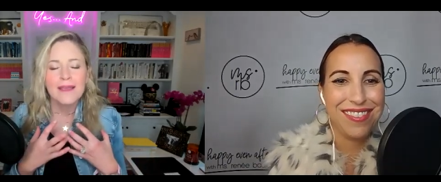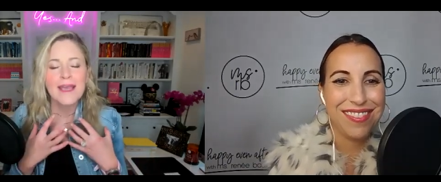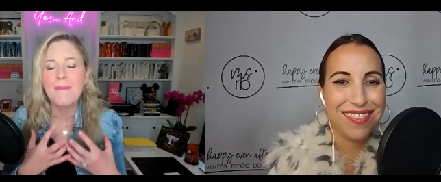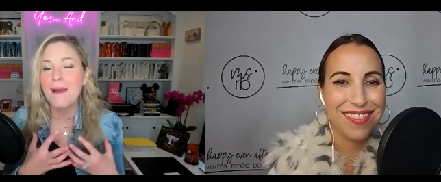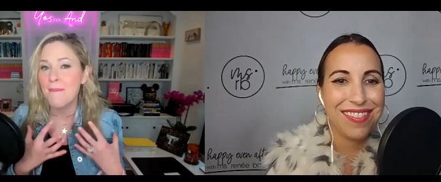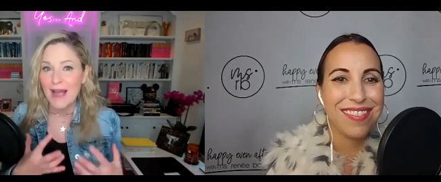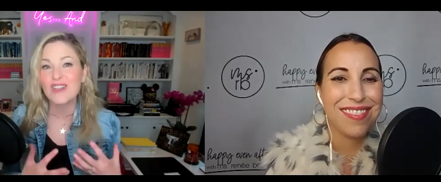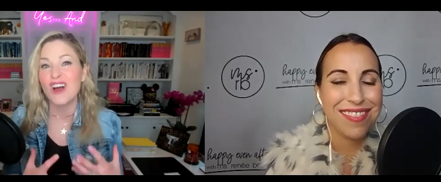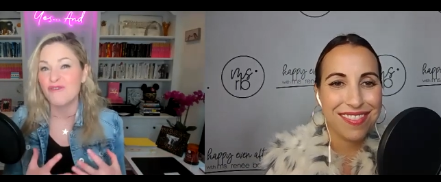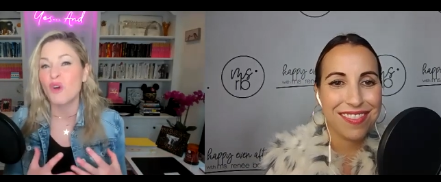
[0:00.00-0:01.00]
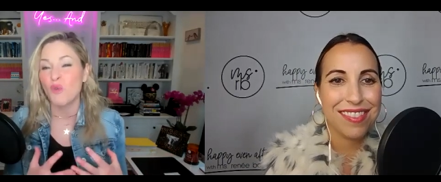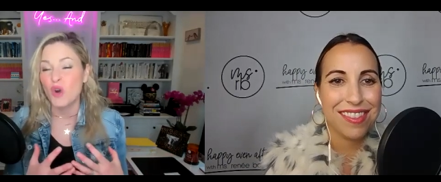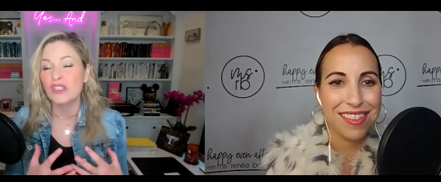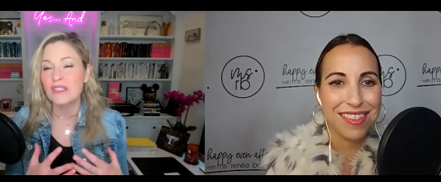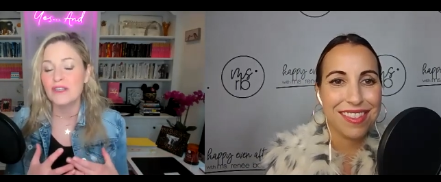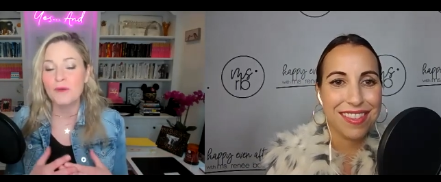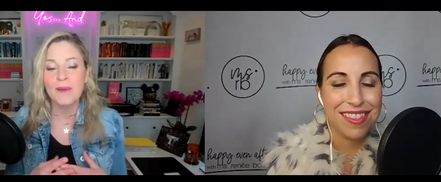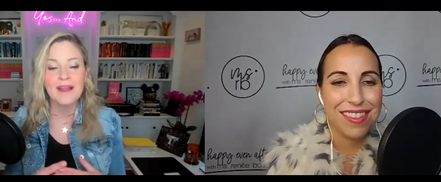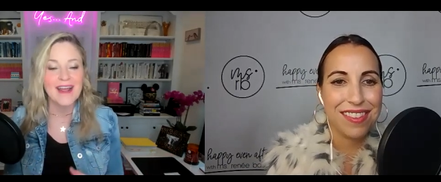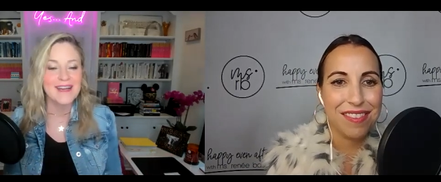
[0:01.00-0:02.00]
Speaker 1: get my mind off the world a little
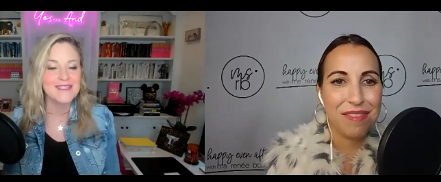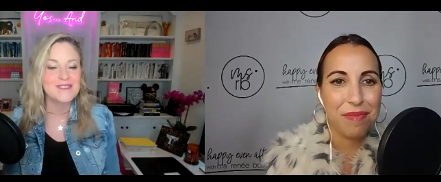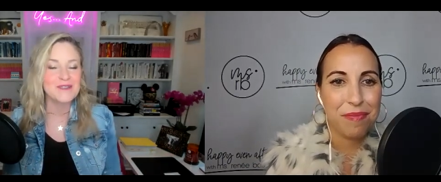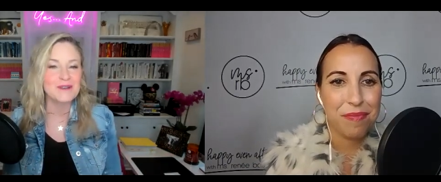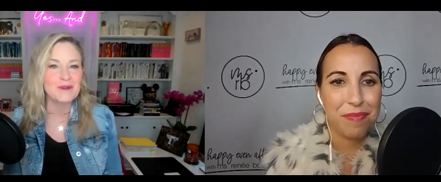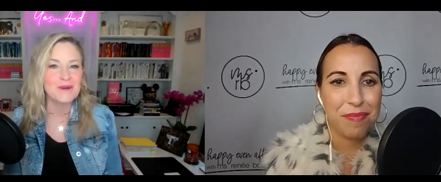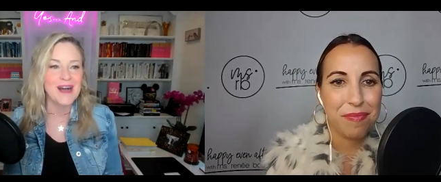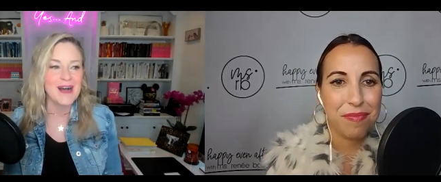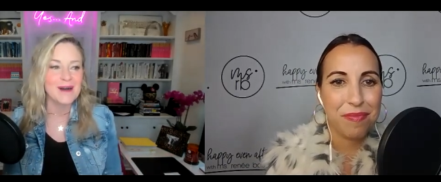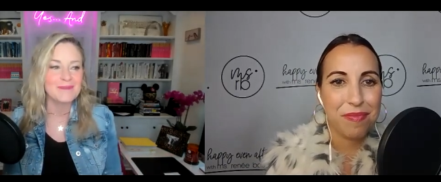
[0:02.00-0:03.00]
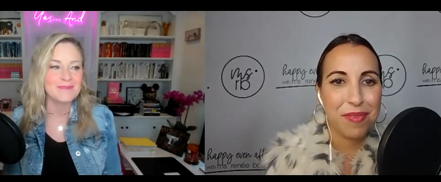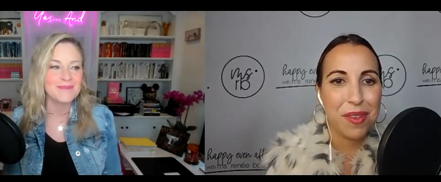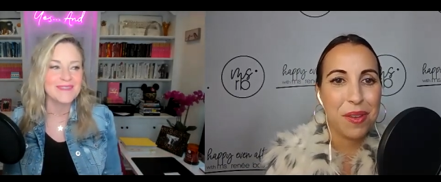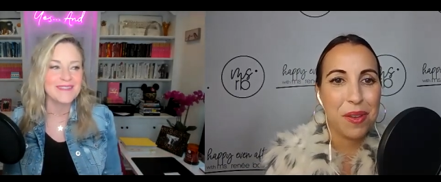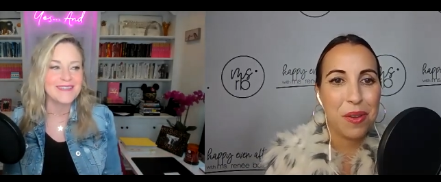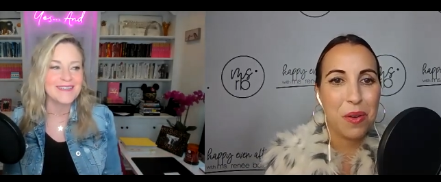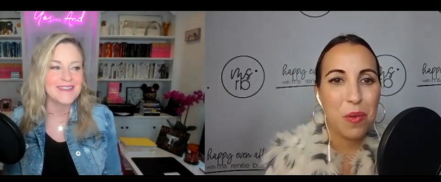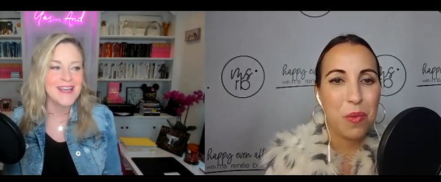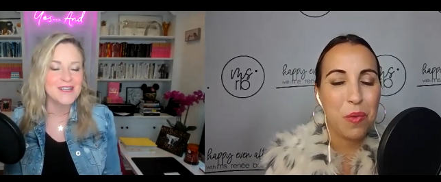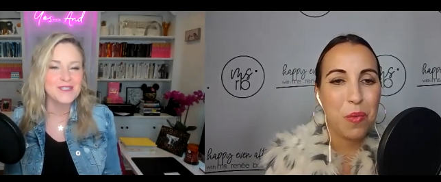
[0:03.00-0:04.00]
bit and into um,
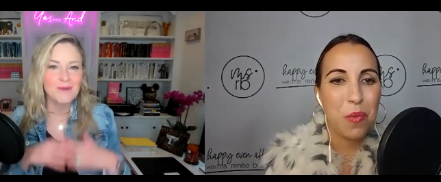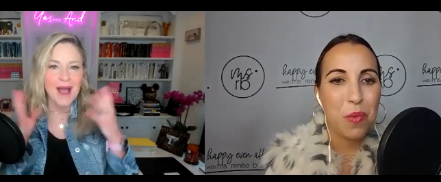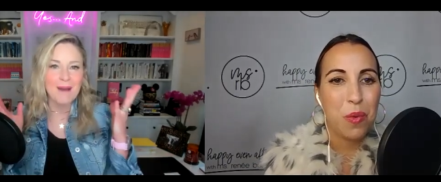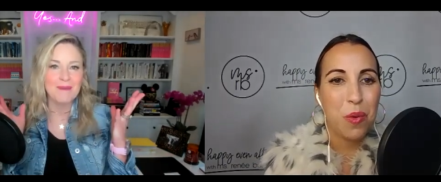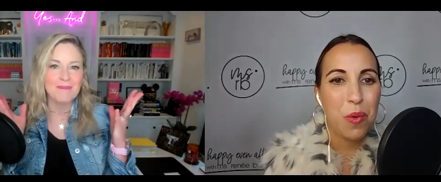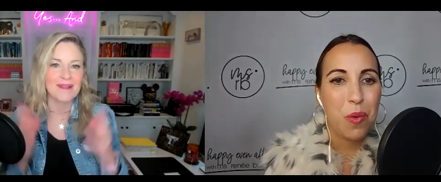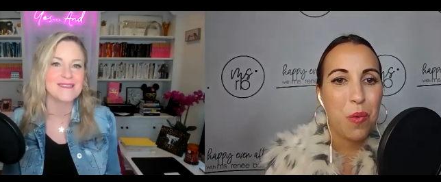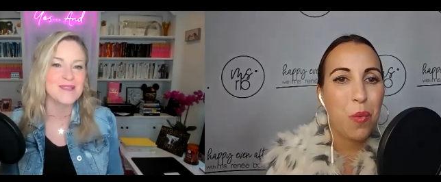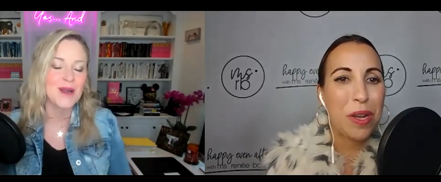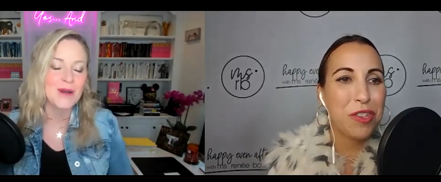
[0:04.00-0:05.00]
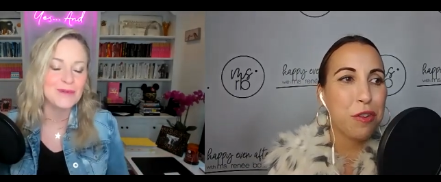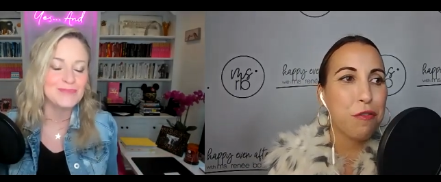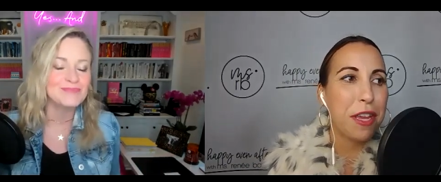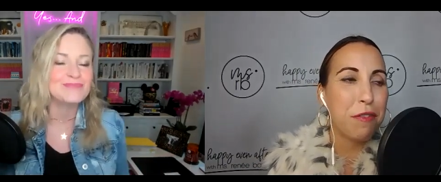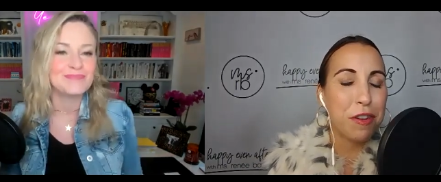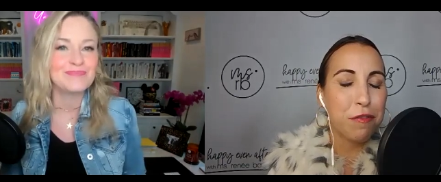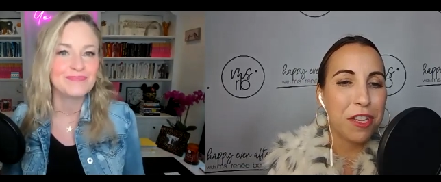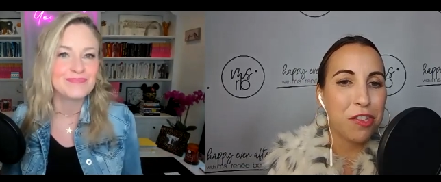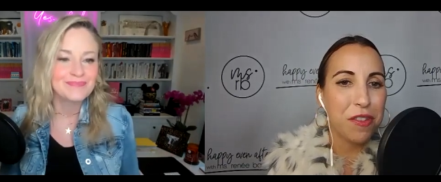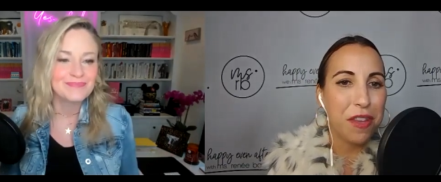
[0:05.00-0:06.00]
into a happy place. You What's know? your
Speaker 2: favorite
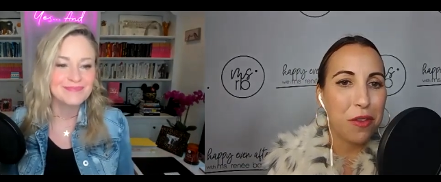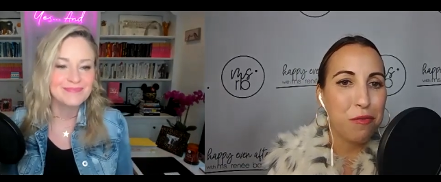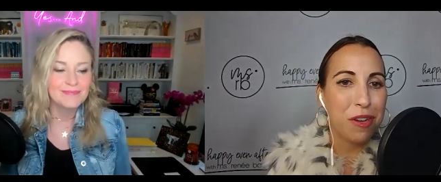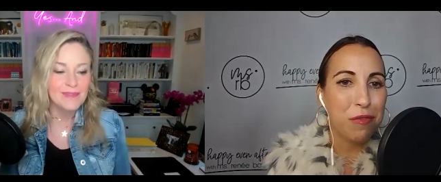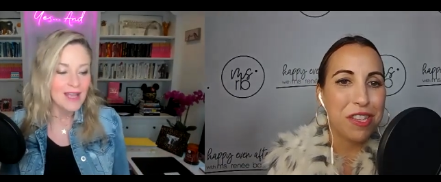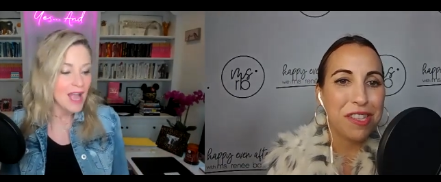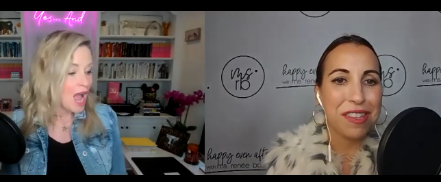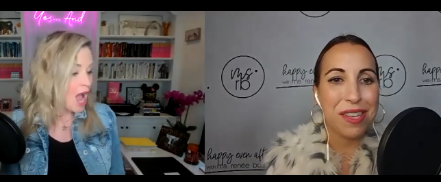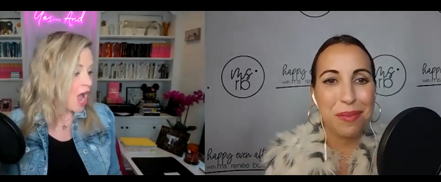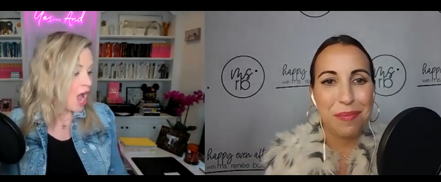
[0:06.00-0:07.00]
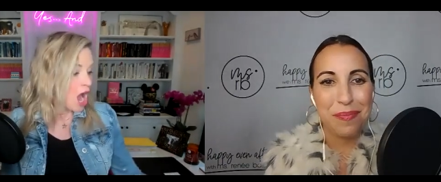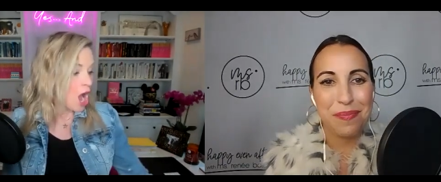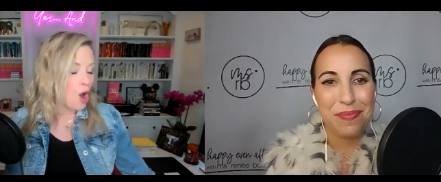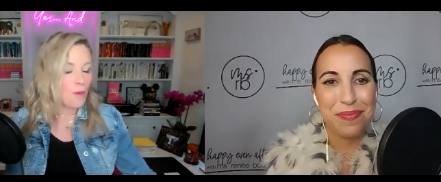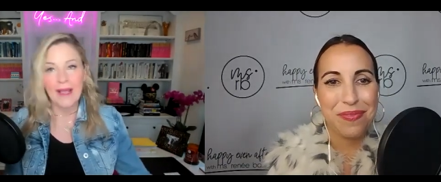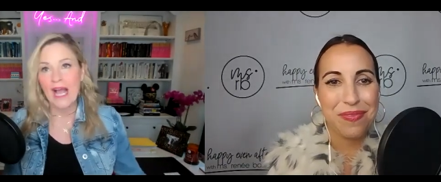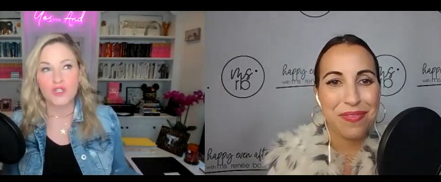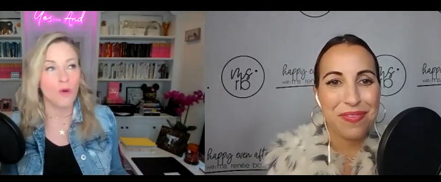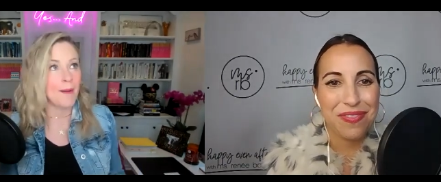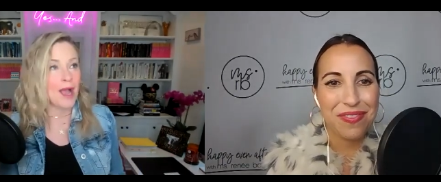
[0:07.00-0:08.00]
fiction that you've read recently?
Speaker 1: Oh my
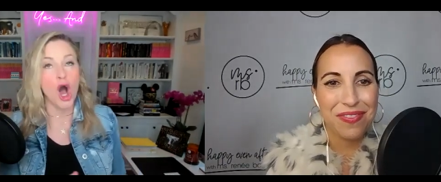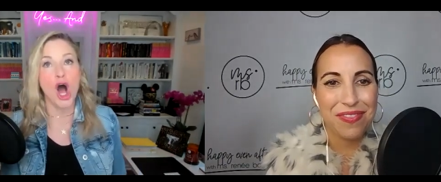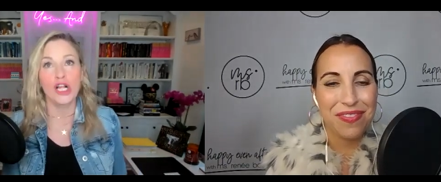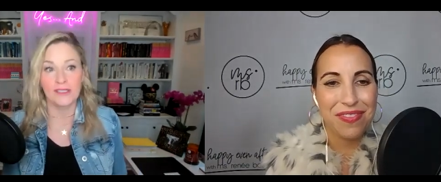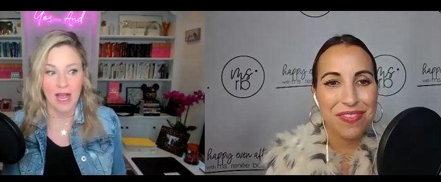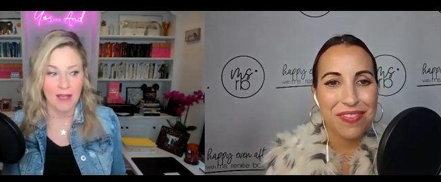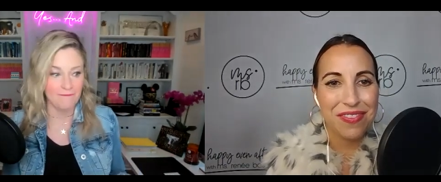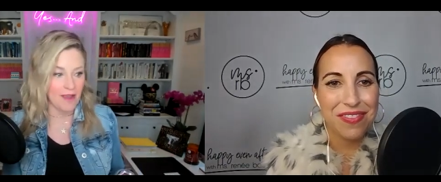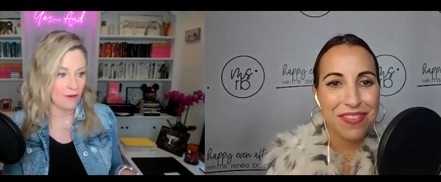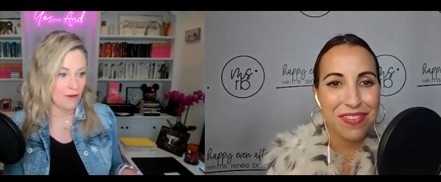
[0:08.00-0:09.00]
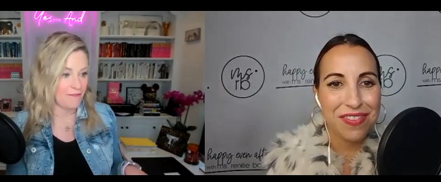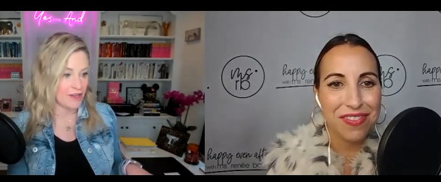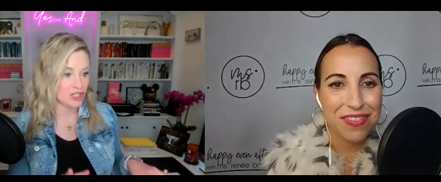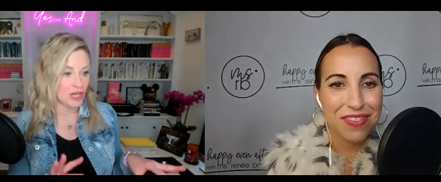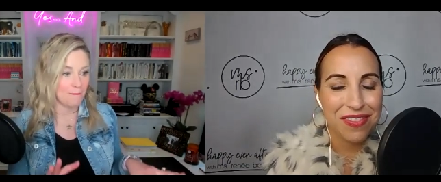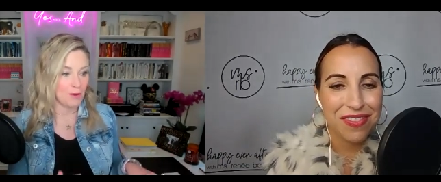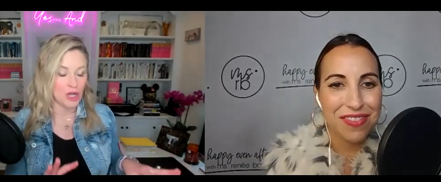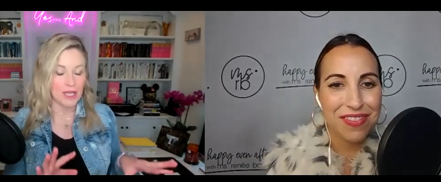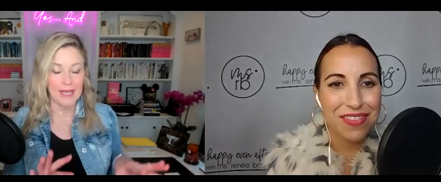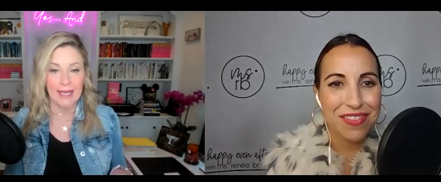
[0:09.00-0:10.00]
gosh. Well, my all time favorite fiction
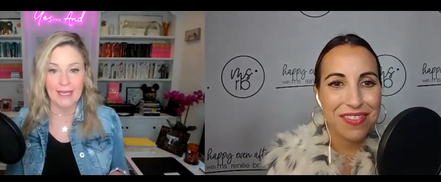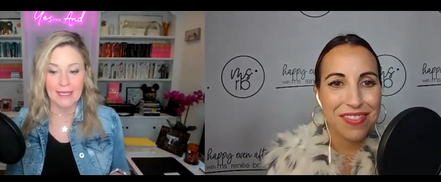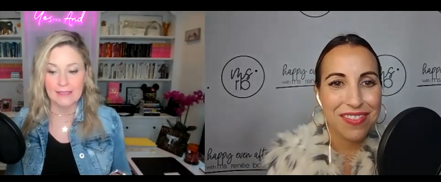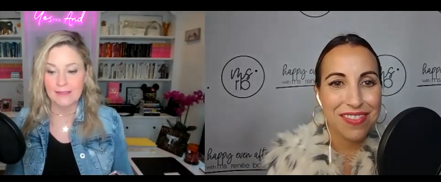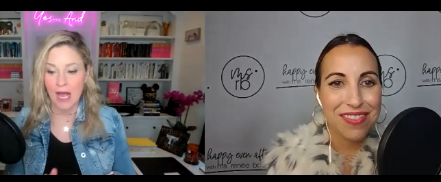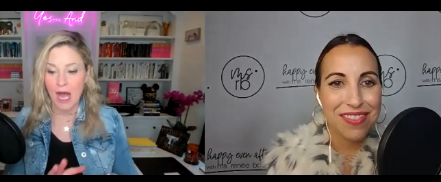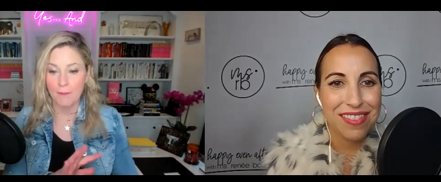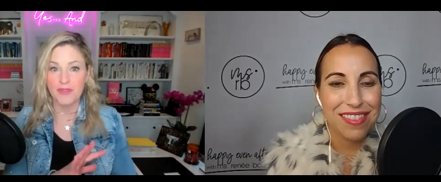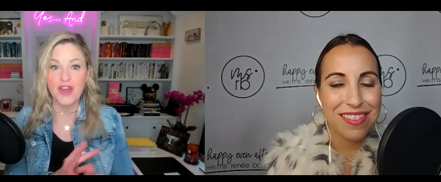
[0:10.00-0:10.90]
book is um, The